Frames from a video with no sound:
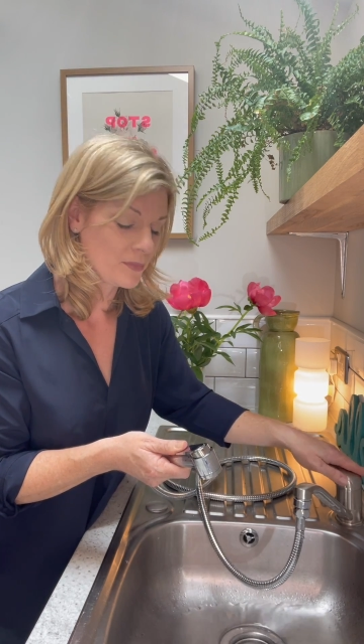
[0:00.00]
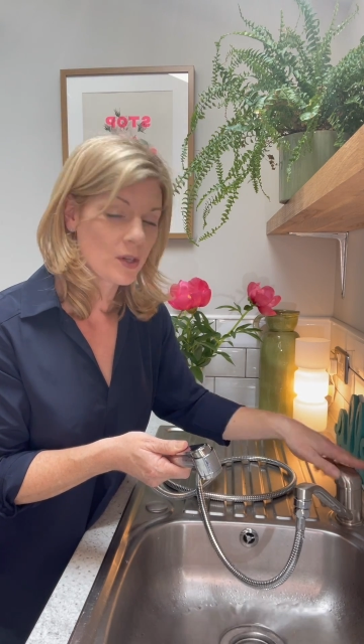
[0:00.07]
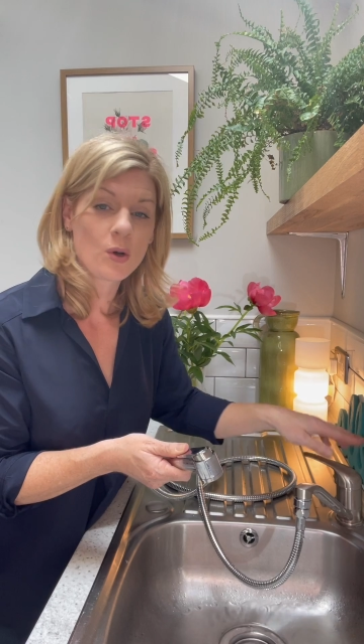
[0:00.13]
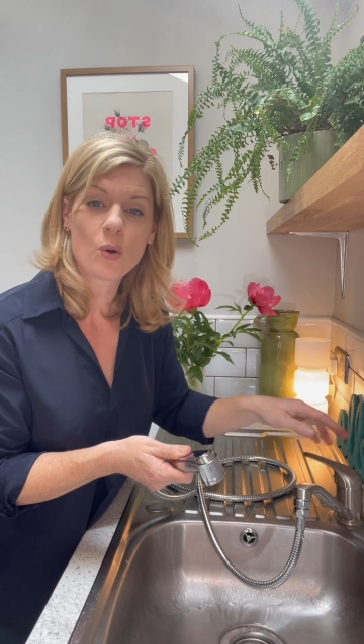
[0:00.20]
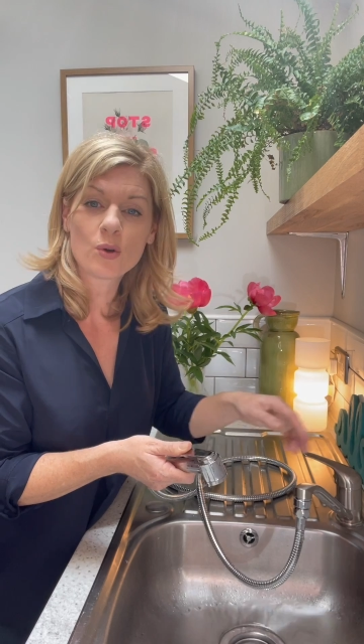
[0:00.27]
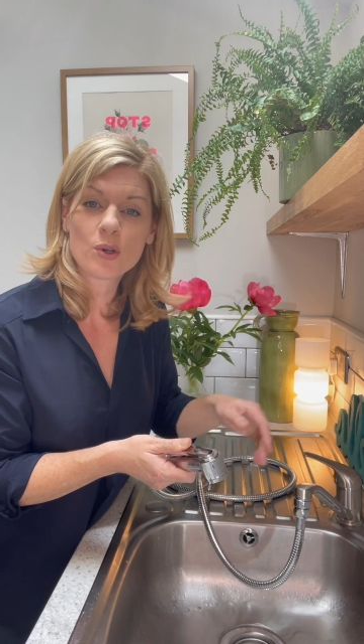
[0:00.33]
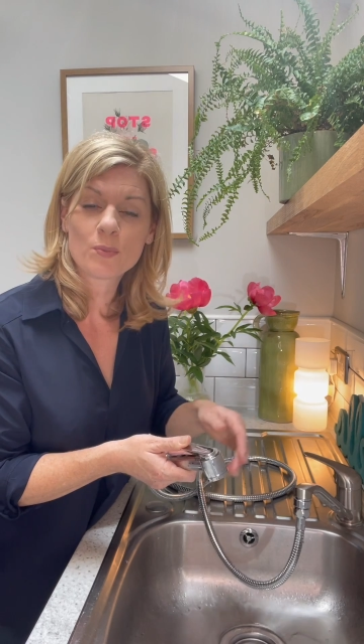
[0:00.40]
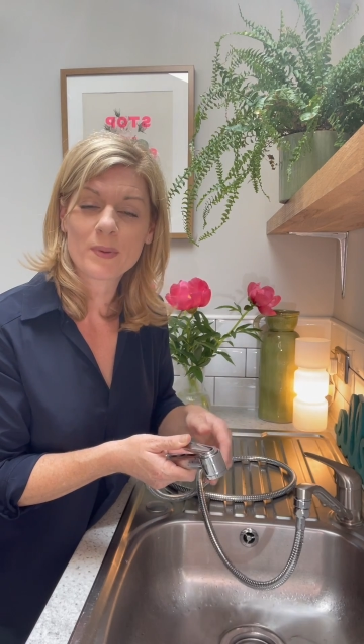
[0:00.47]

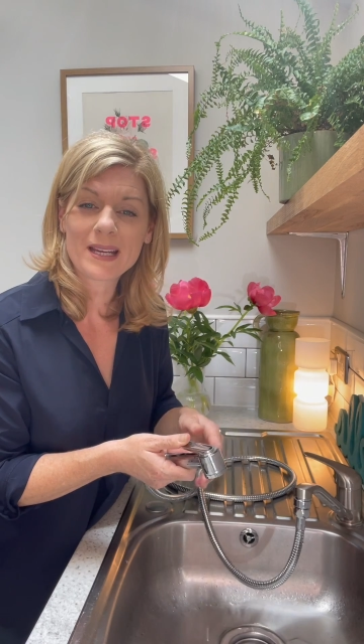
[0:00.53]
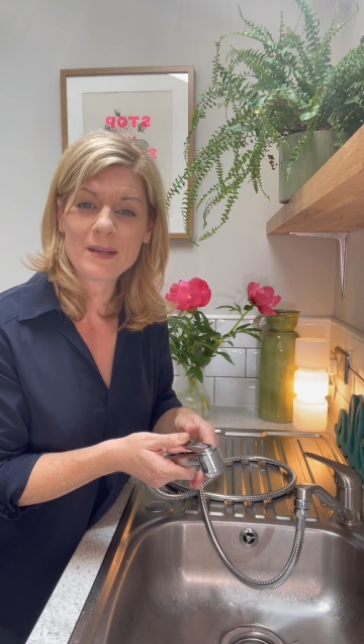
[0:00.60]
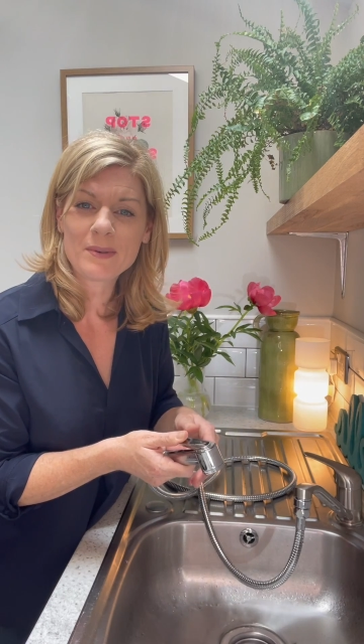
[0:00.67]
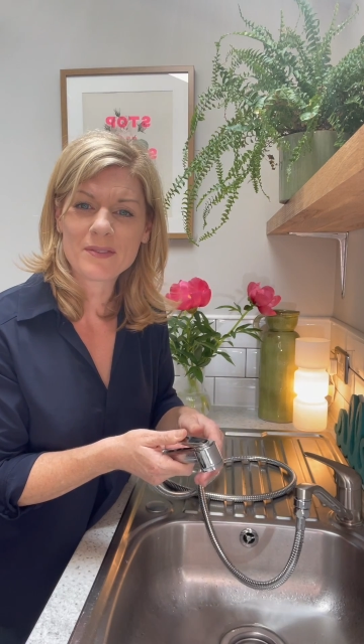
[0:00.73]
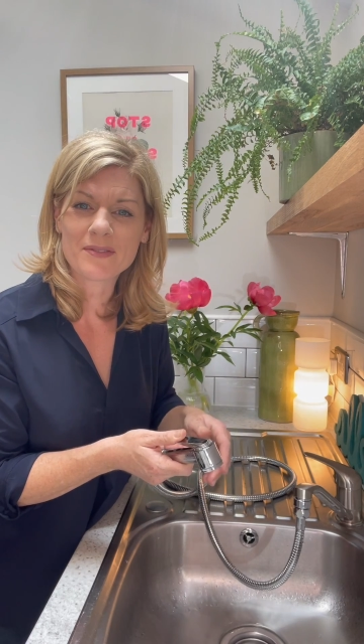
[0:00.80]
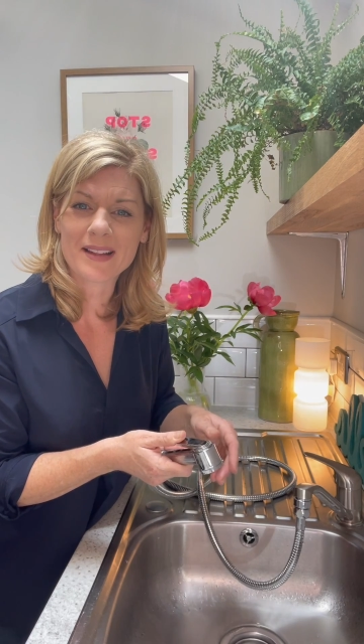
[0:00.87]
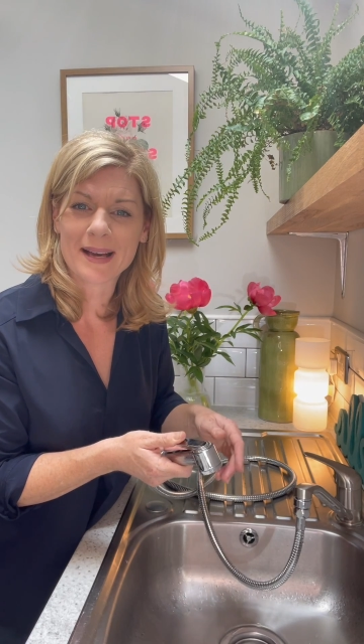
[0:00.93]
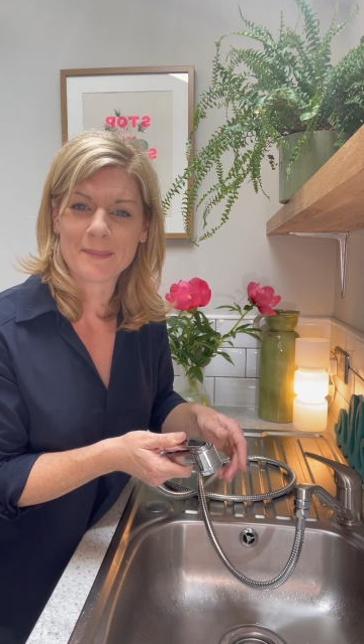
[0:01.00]
Or your baby
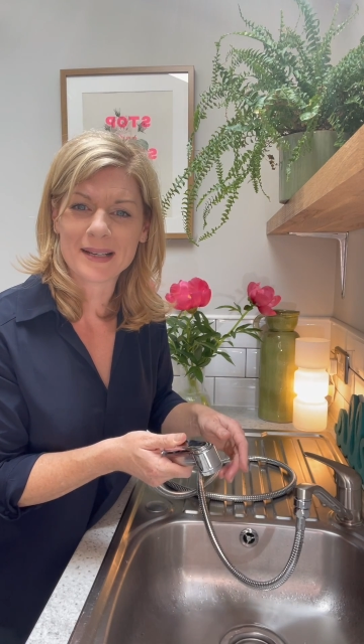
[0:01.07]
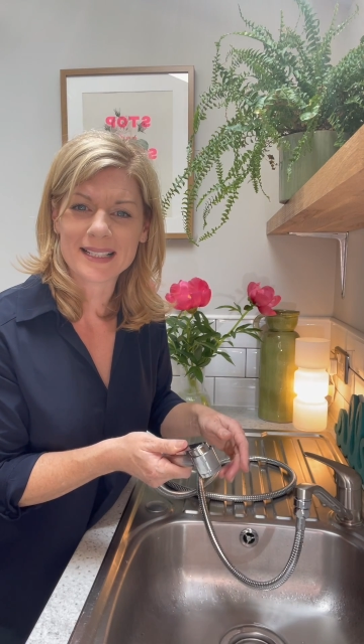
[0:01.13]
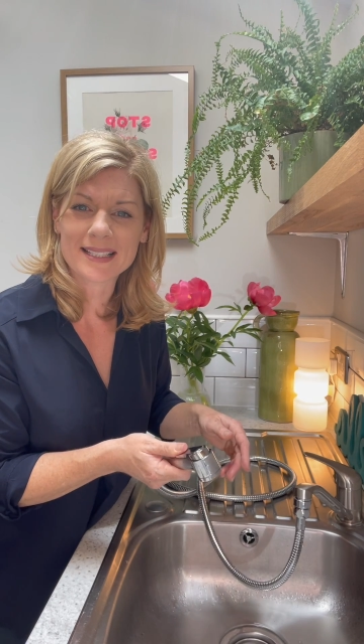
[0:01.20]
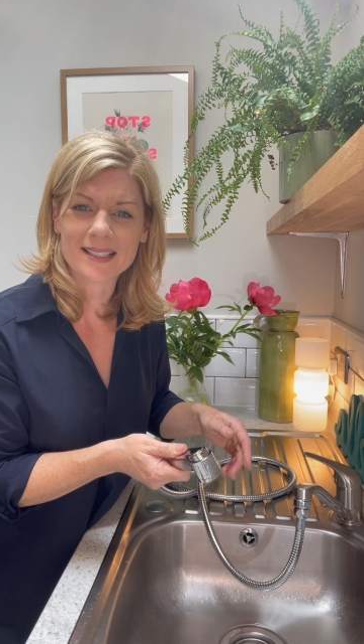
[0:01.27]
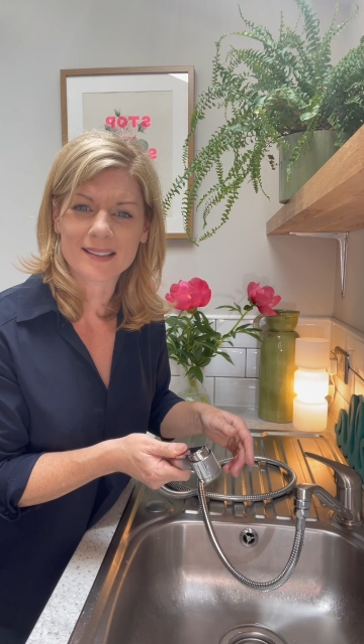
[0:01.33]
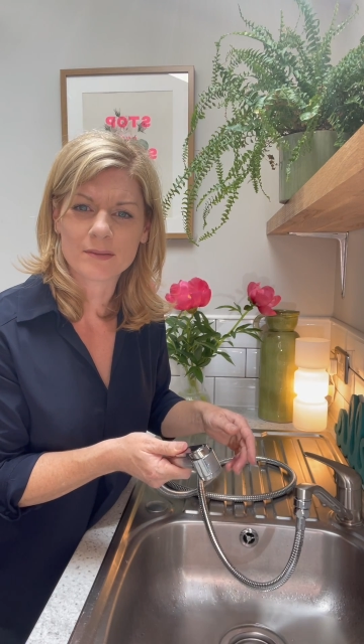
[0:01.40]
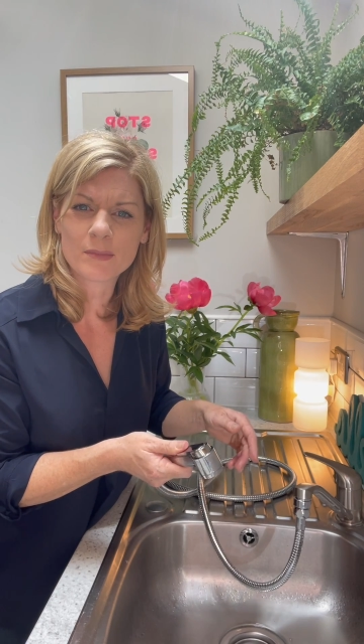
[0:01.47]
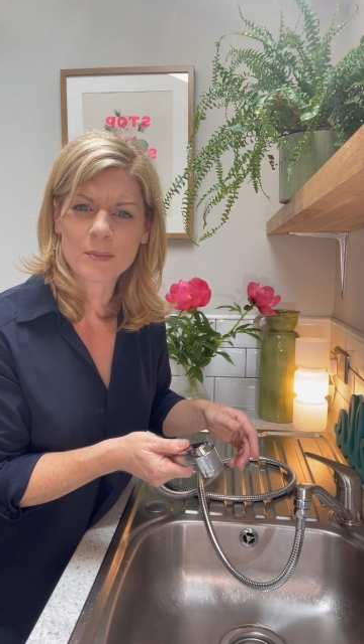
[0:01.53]
for that
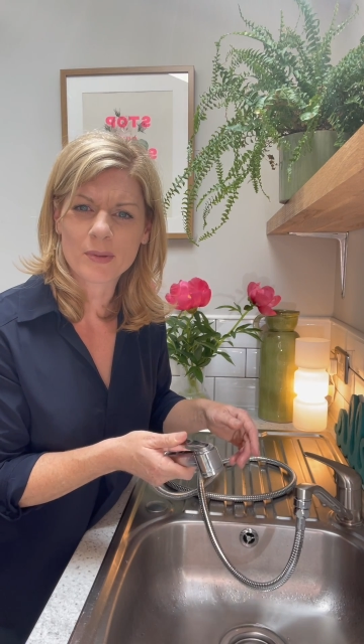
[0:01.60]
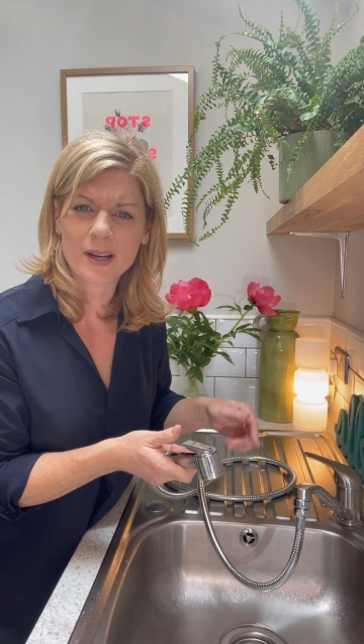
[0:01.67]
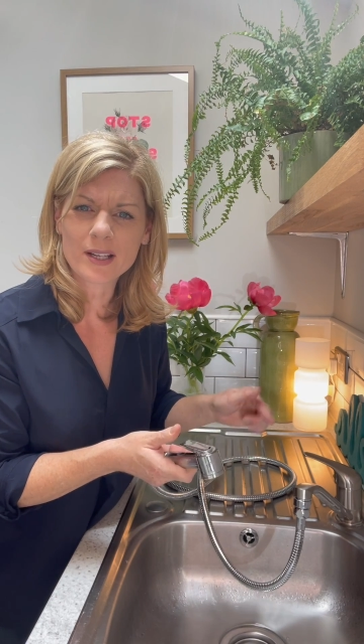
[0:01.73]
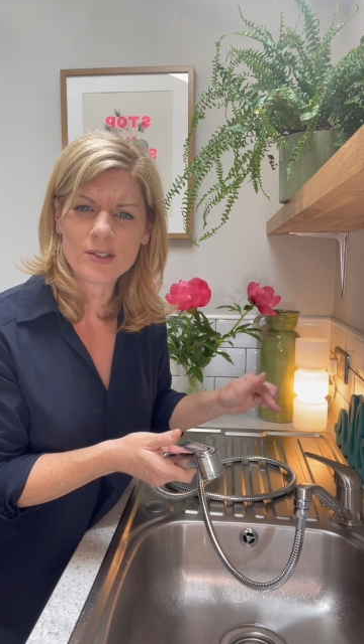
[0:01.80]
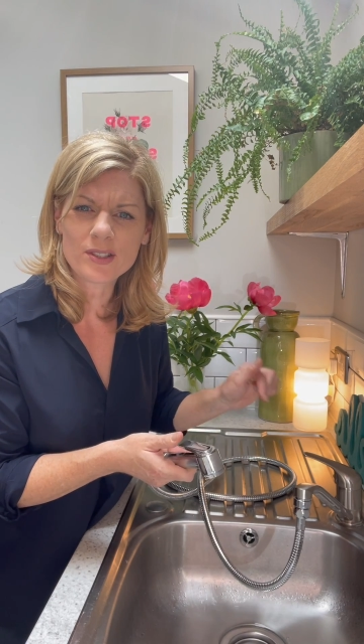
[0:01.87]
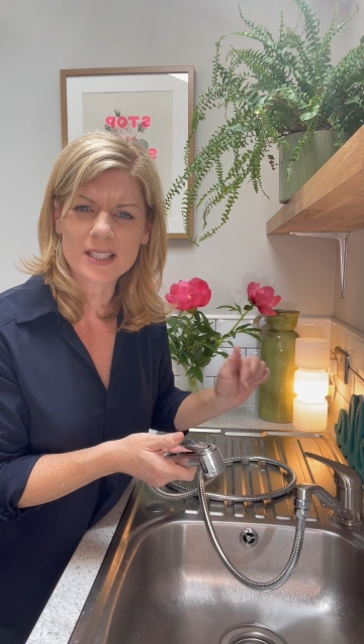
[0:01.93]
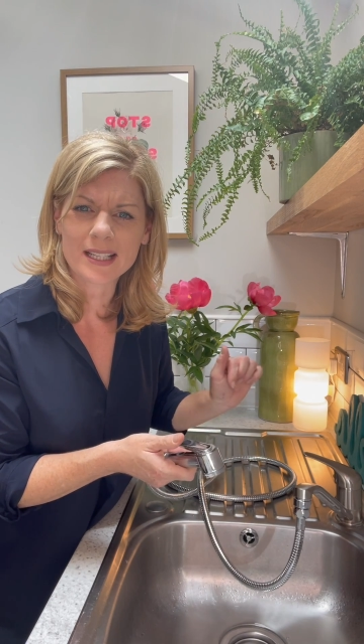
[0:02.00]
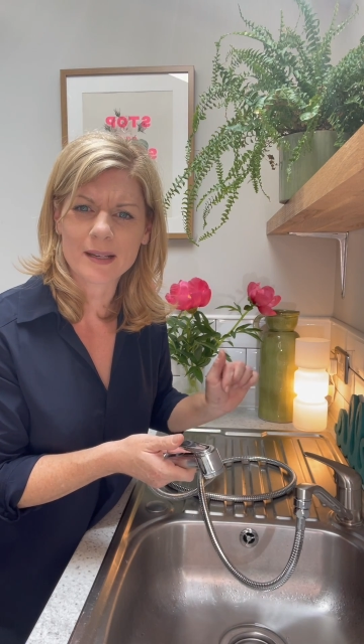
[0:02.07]
matter. Remember, I
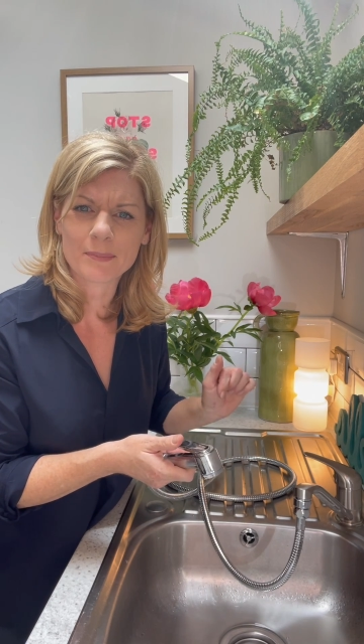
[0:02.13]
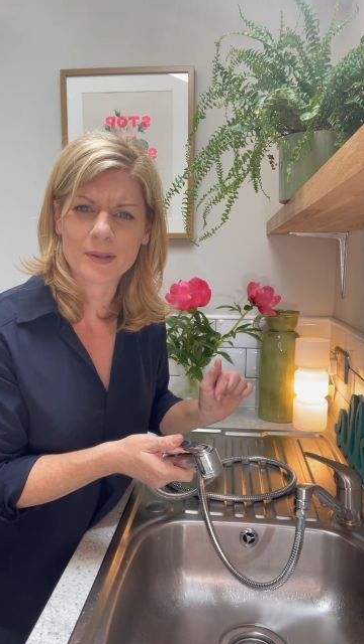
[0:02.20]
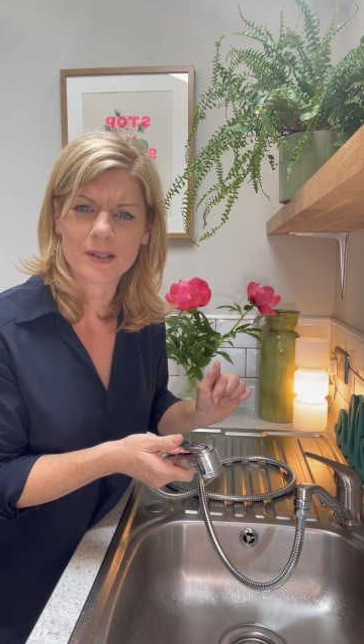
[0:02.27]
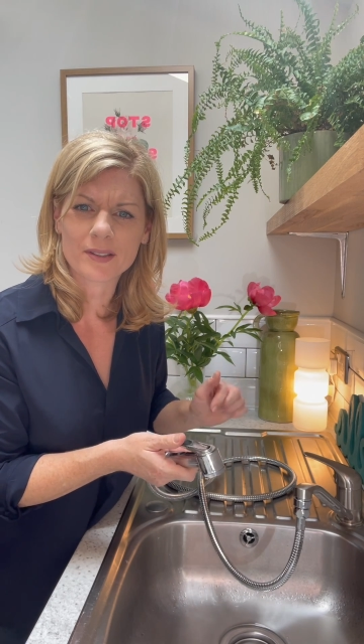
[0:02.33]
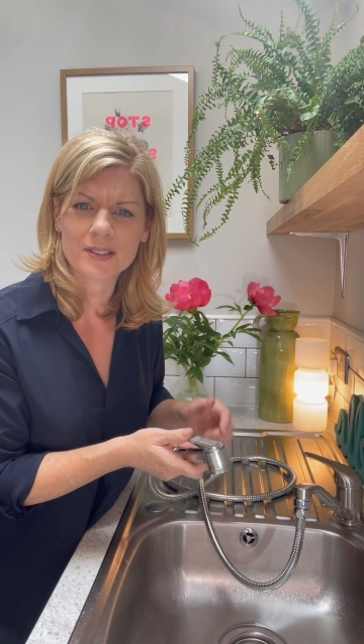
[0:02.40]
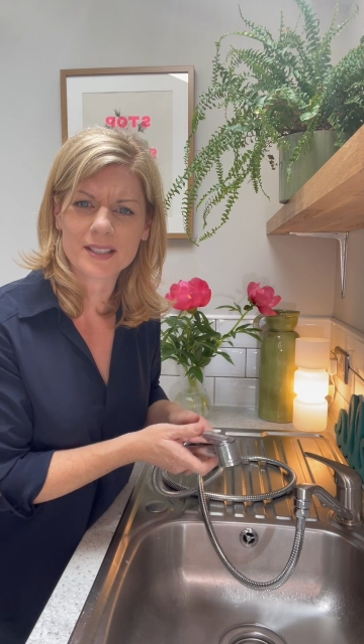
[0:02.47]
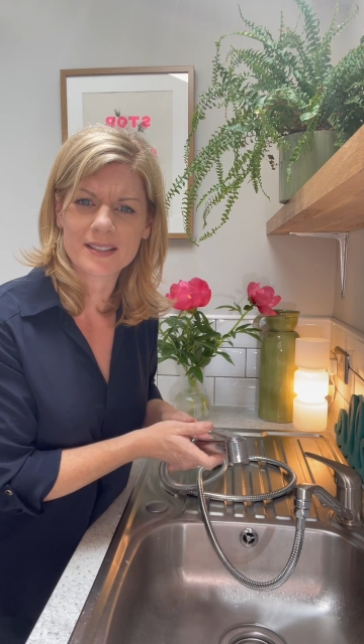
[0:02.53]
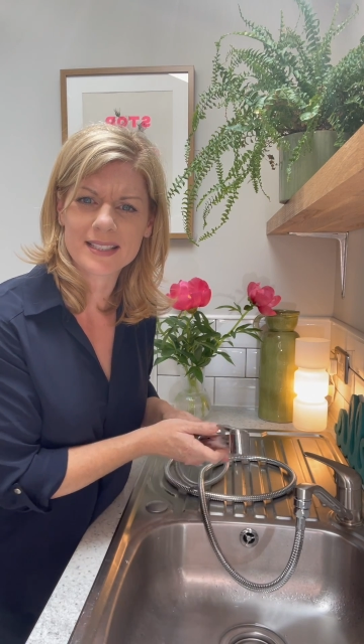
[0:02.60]
used to get
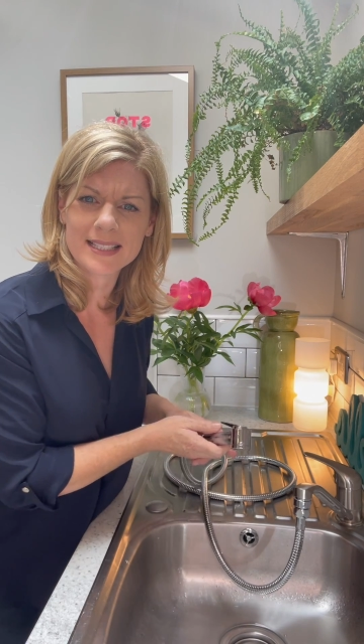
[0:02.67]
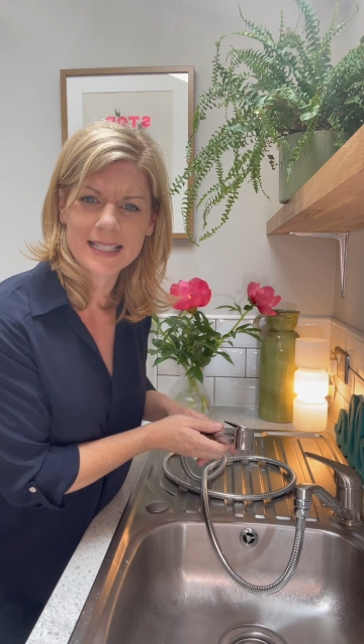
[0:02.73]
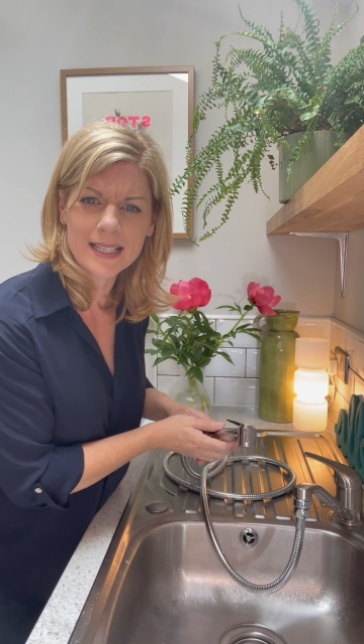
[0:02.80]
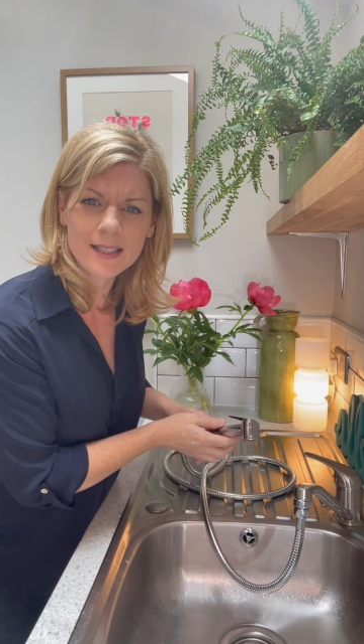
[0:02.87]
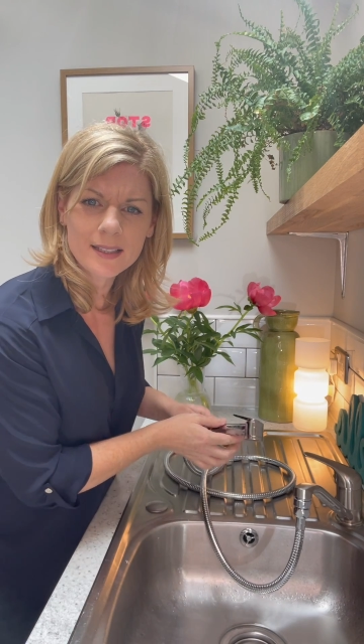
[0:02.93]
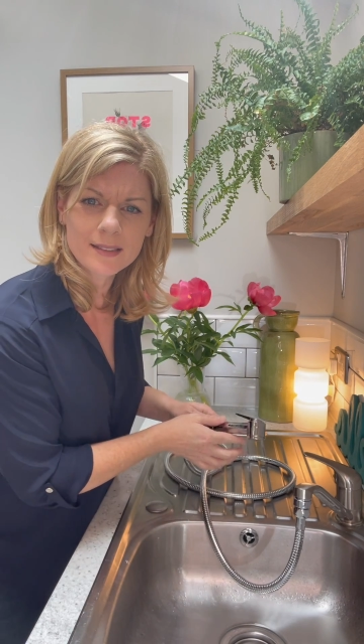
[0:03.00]
baths in the sink.